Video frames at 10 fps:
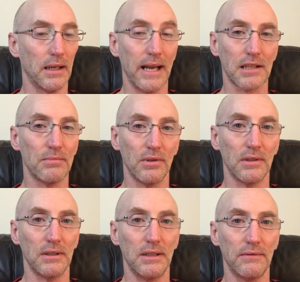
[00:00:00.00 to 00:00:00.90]
an
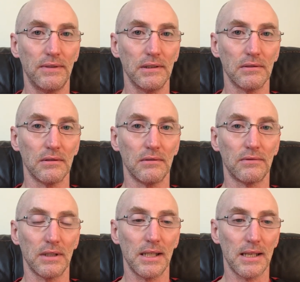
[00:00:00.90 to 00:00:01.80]
expert in the field of running